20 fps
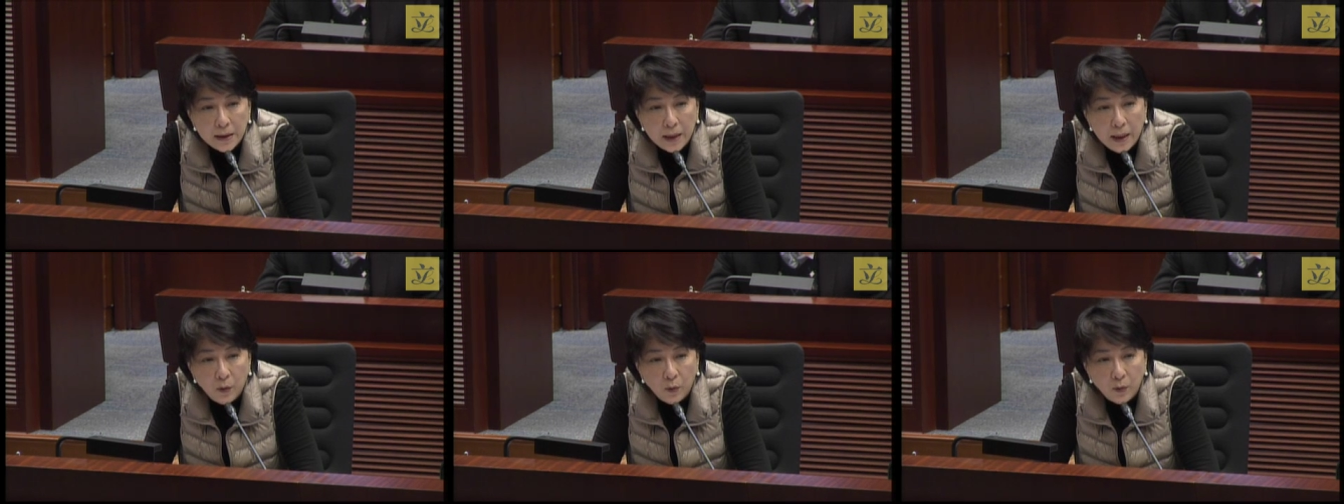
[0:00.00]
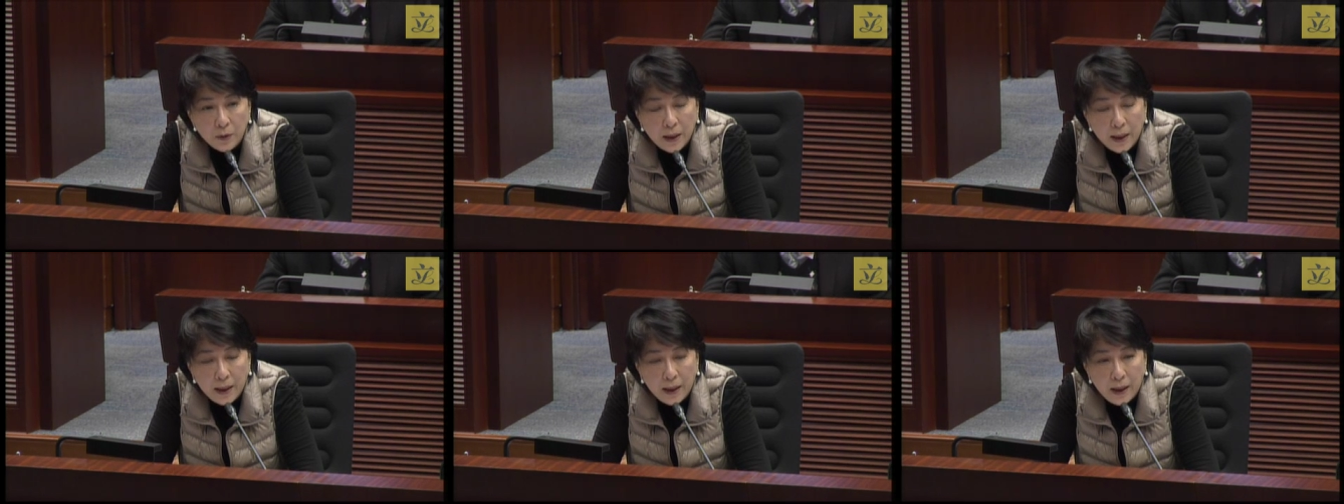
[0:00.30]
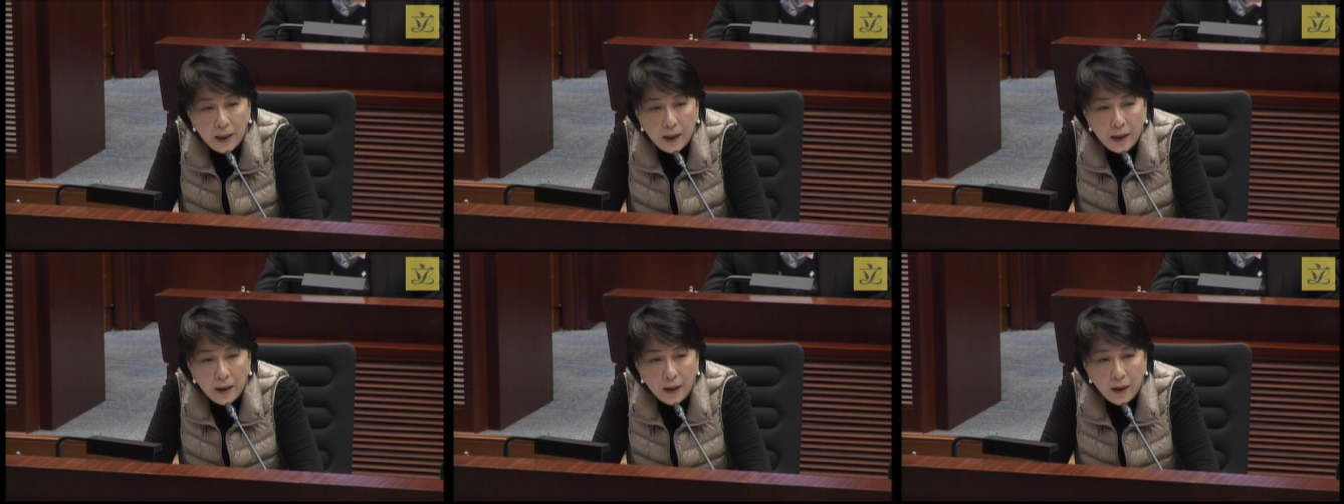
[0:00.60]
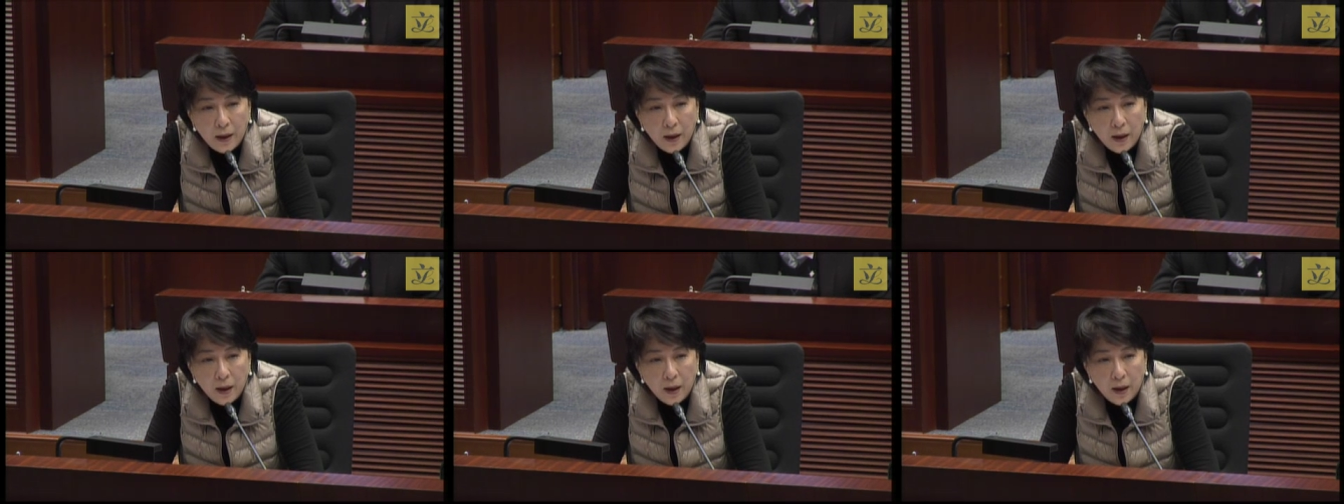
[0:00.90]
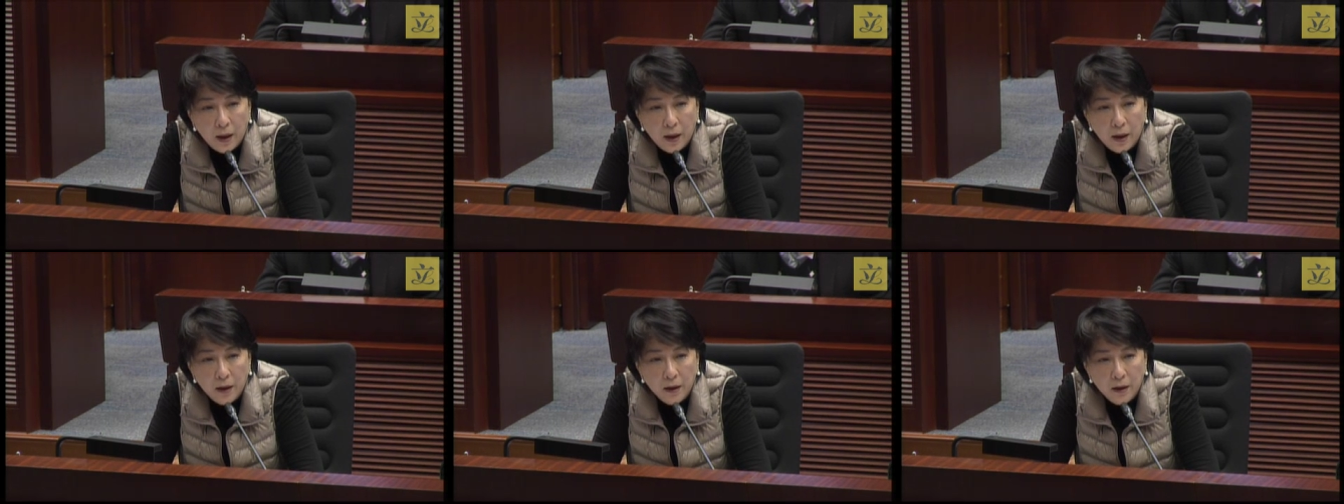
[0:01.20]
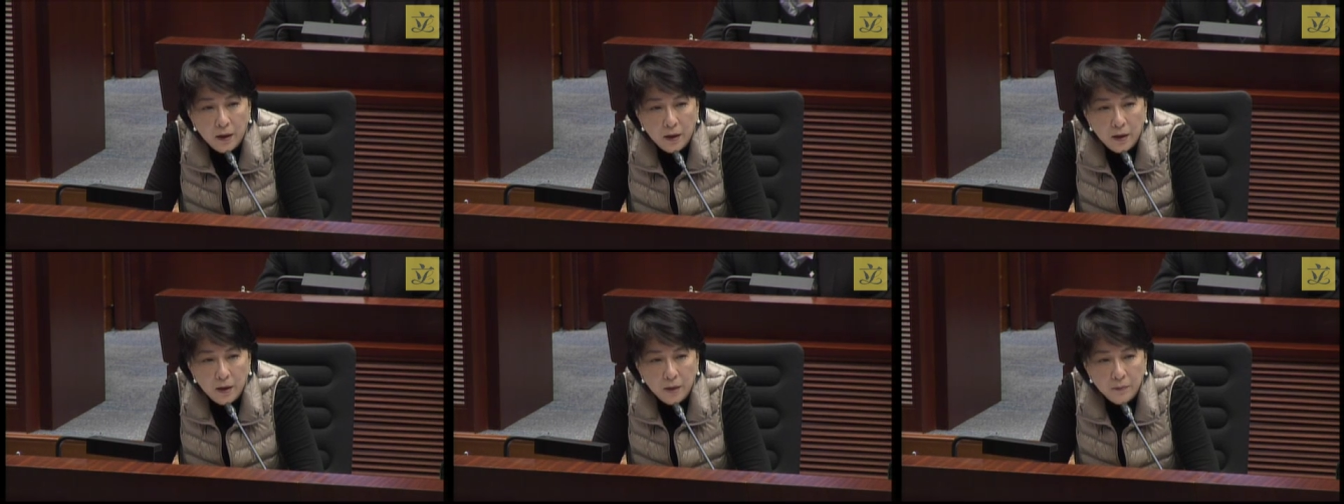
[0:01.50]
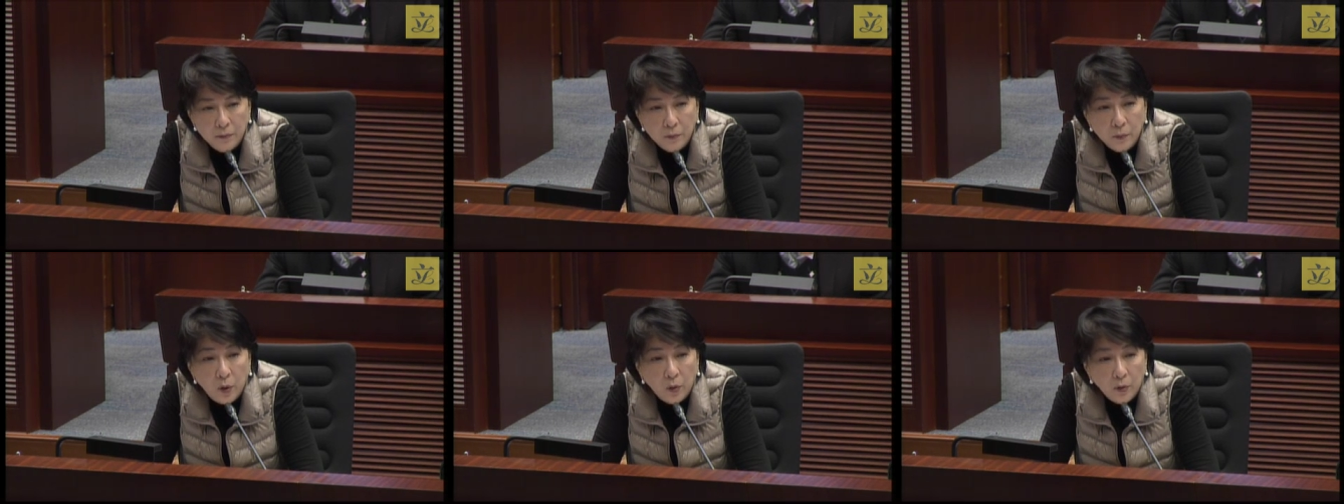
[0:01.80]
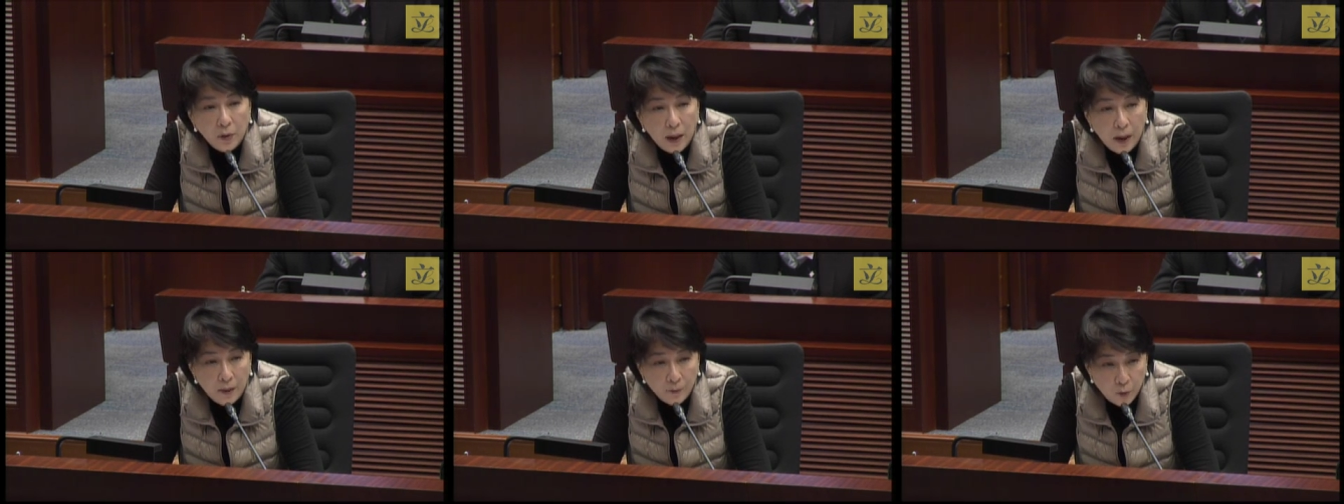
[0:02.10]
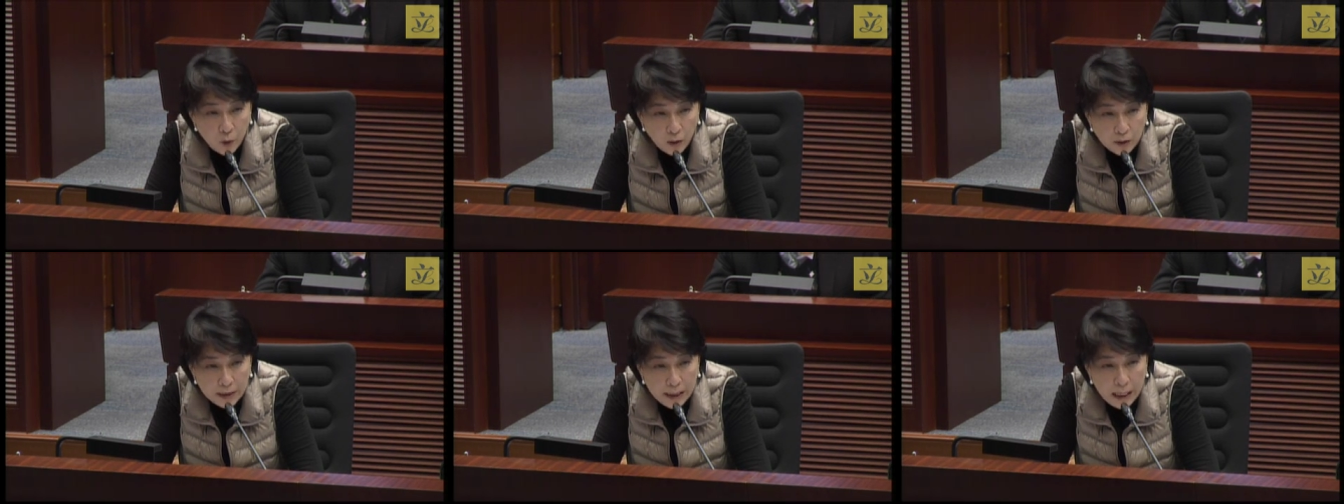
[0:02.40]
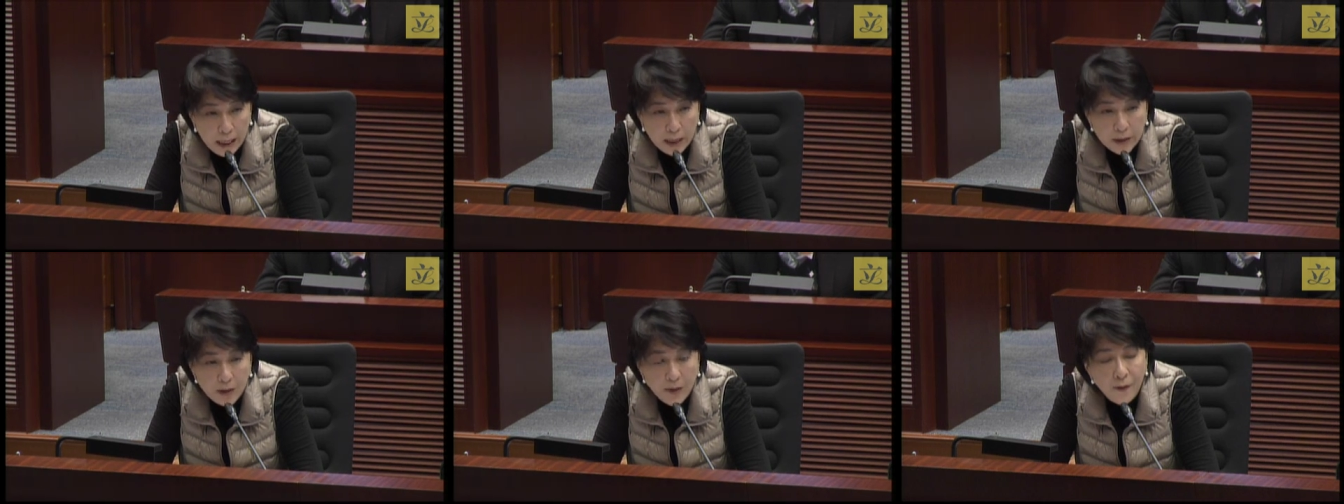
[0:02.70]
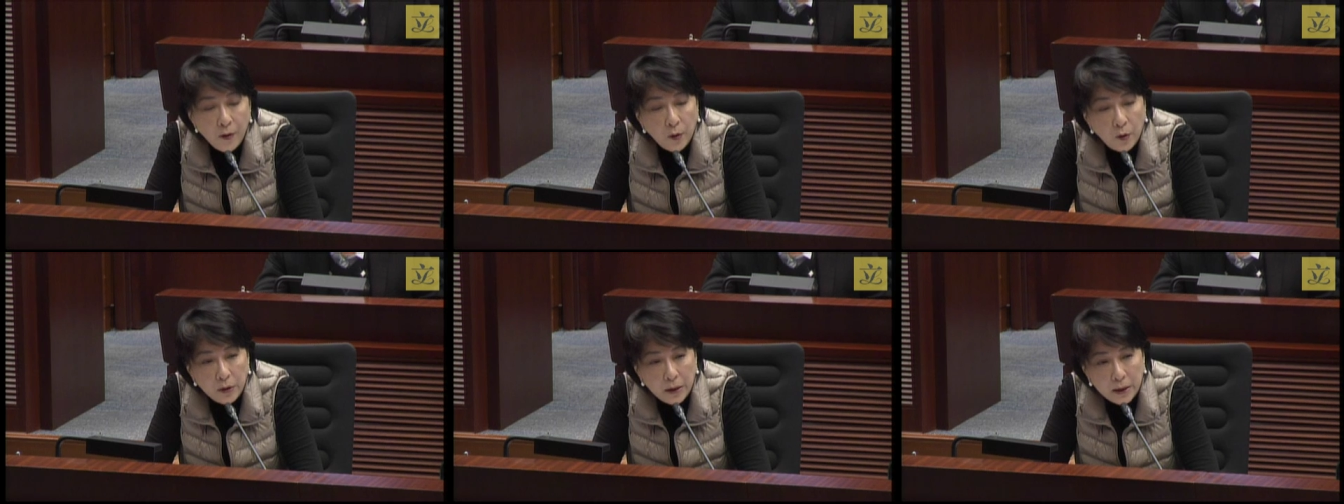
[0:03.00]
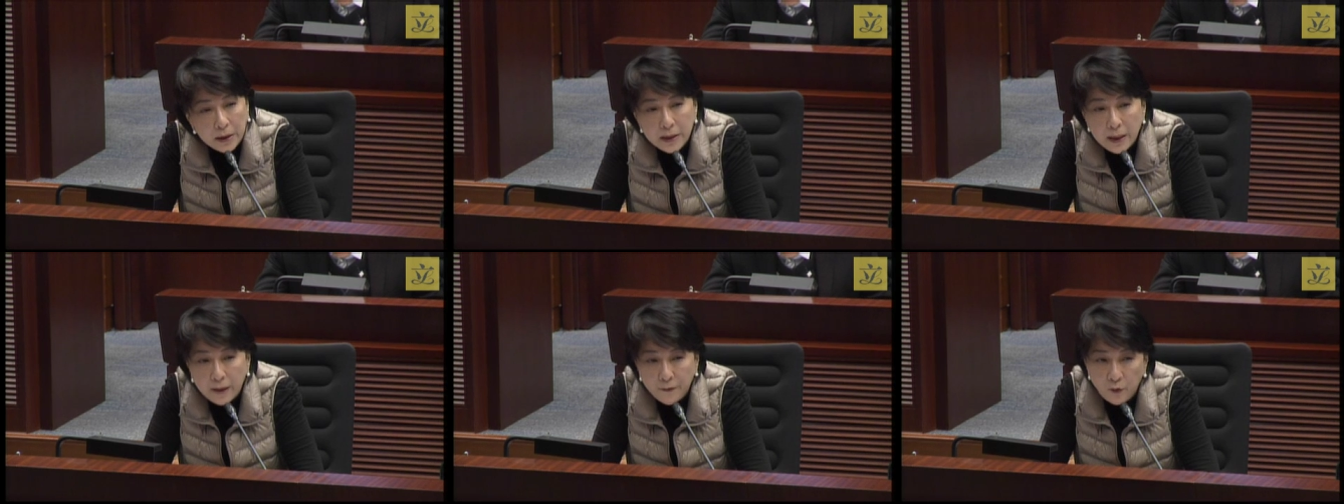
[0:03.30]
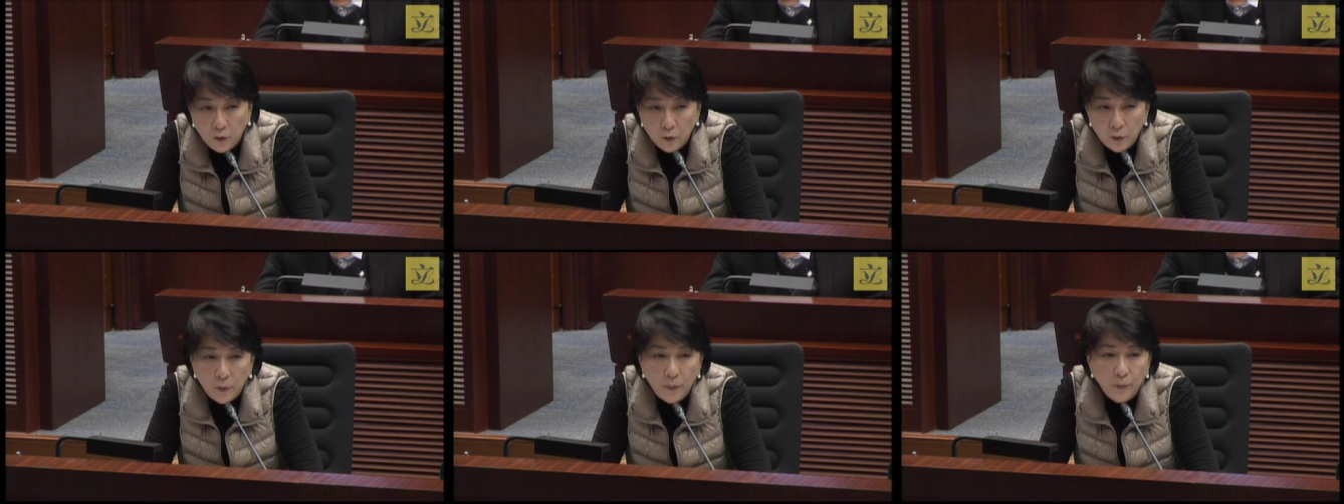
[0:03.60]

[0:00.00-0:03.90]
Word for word: the administration will try to find out